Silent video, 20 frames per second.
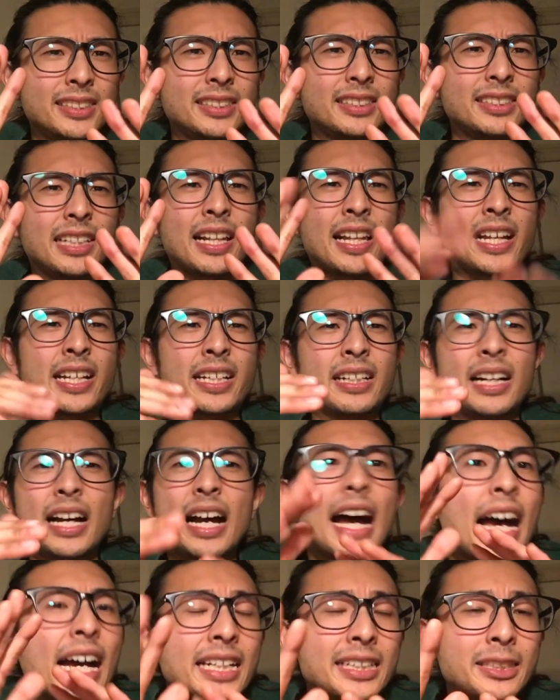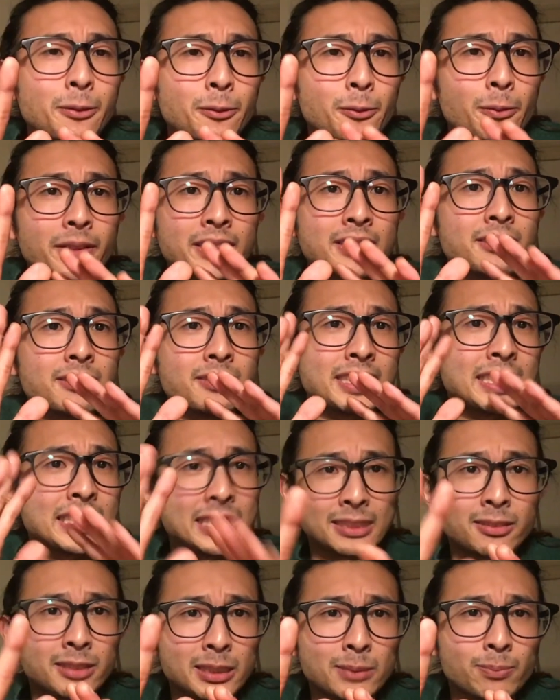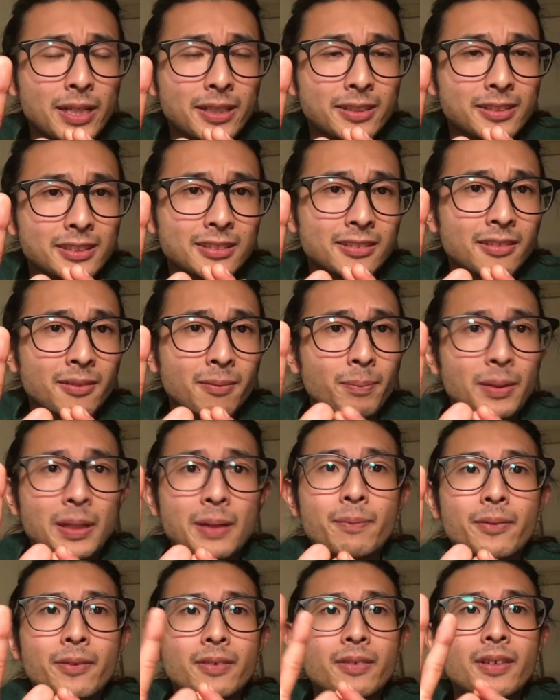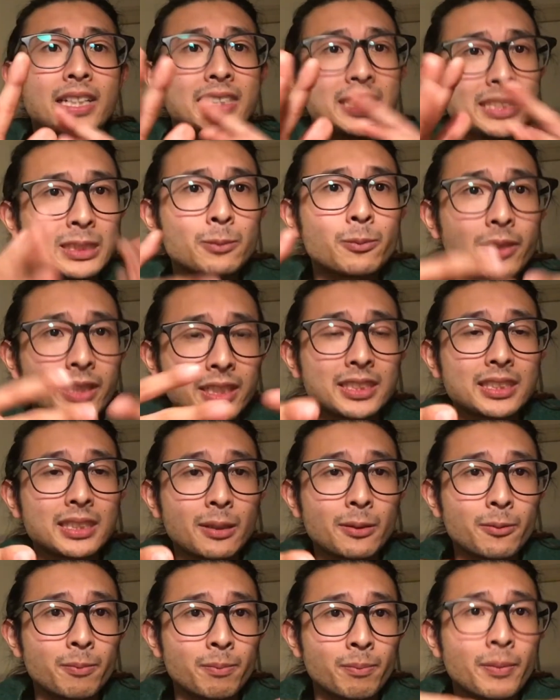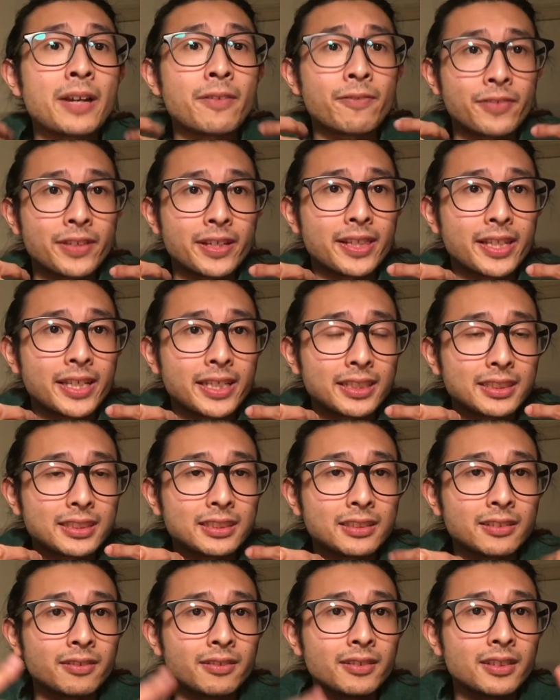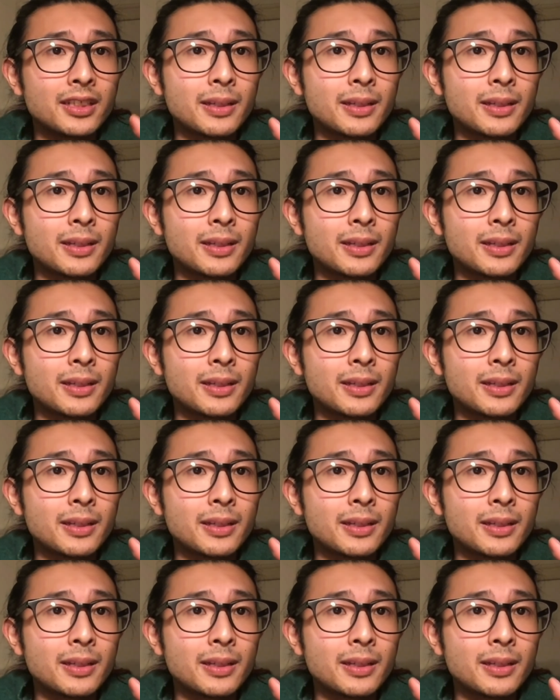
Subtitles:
like I don't want to disrespect, you know, people, I just want to say my feeling, you know,